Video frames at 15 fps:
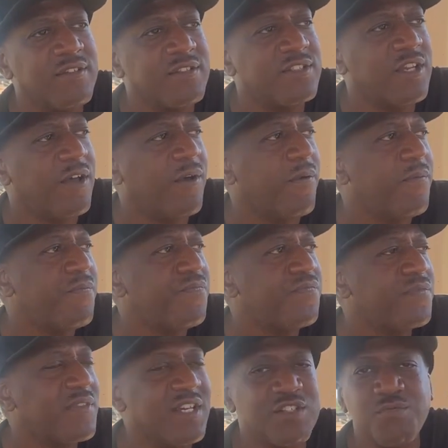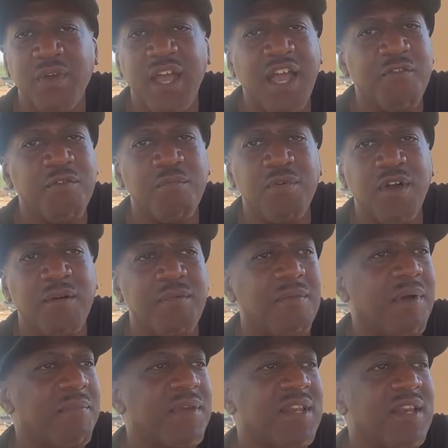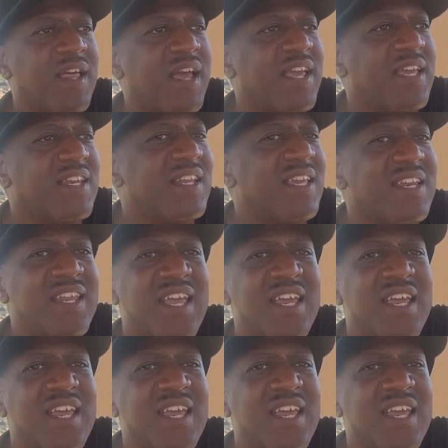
So, That's where I have a problem. I mean, like in